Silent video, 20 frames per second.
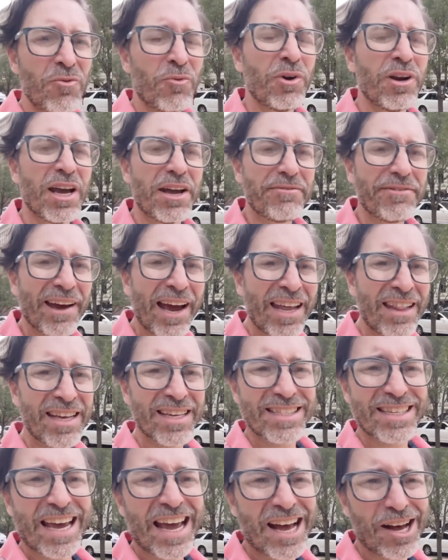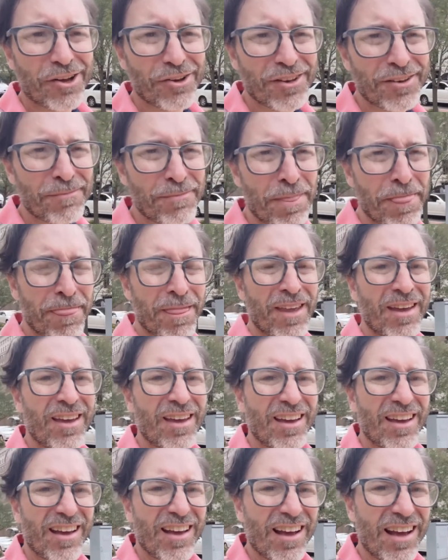When I find this out,
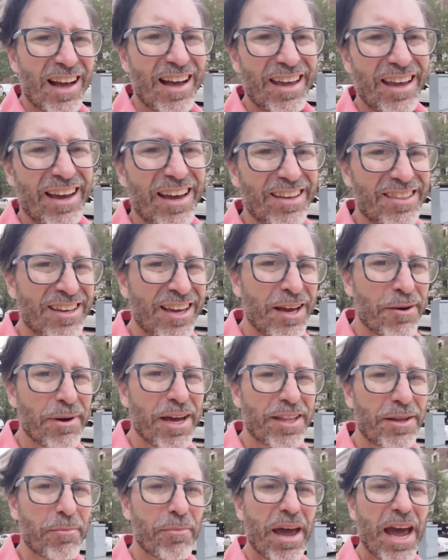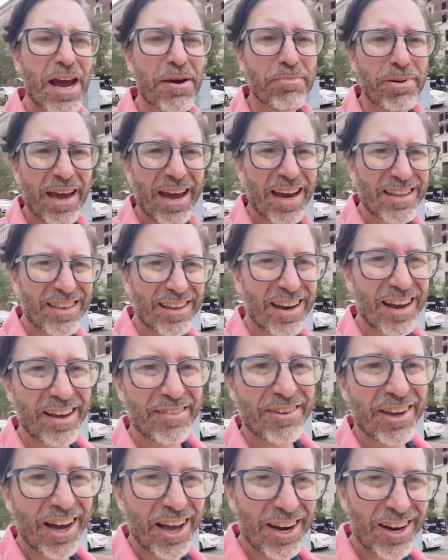I, I think about the backpack that
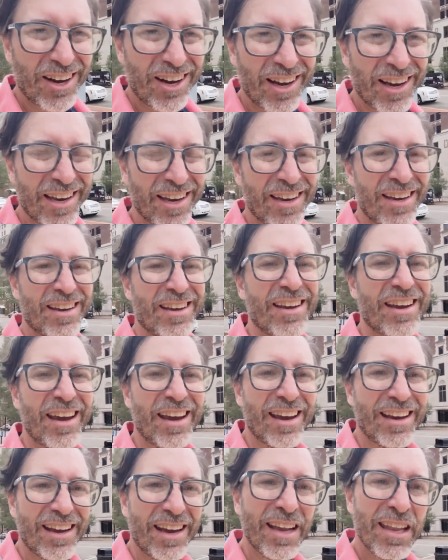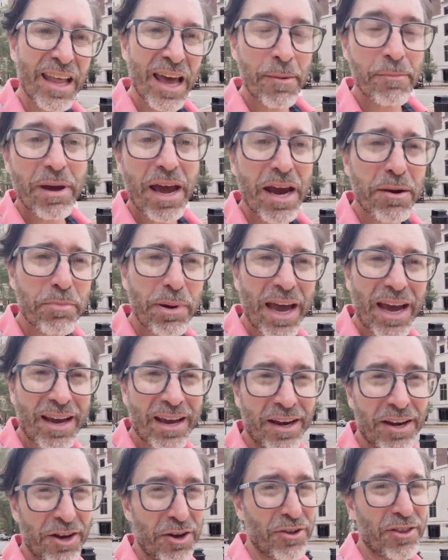I've got on, and in that
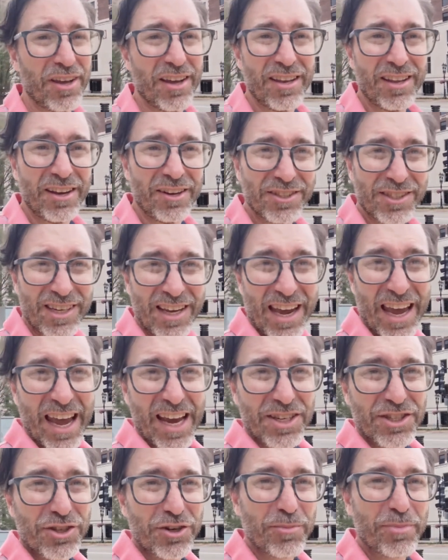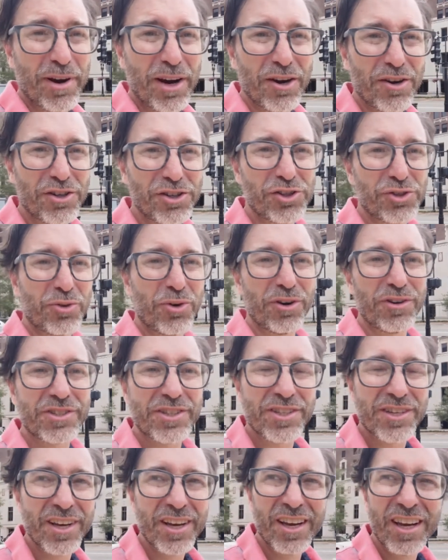backpack, I know that there's an extra pair of
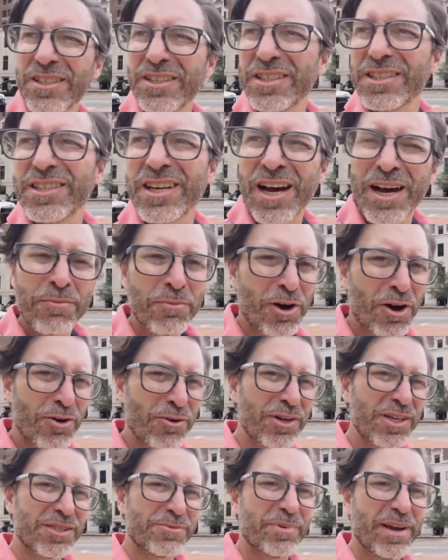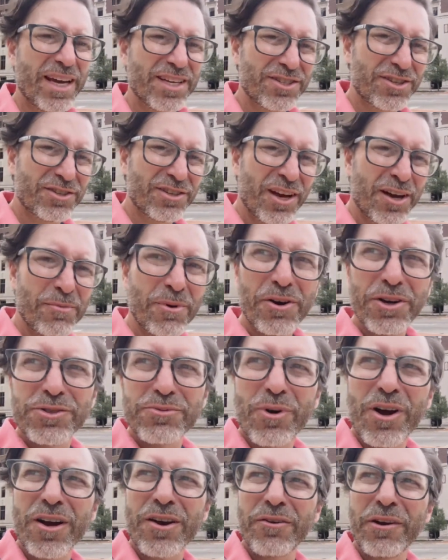shorts. Does Tom always, Pastor Tom,
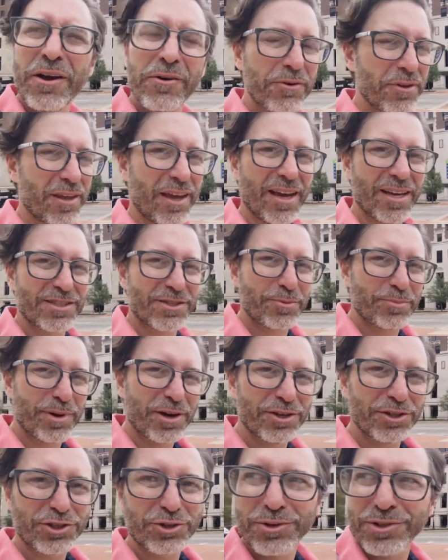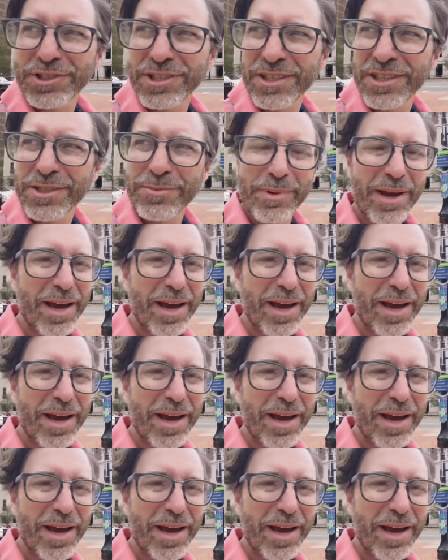always walk around with an extra pair of shorts in his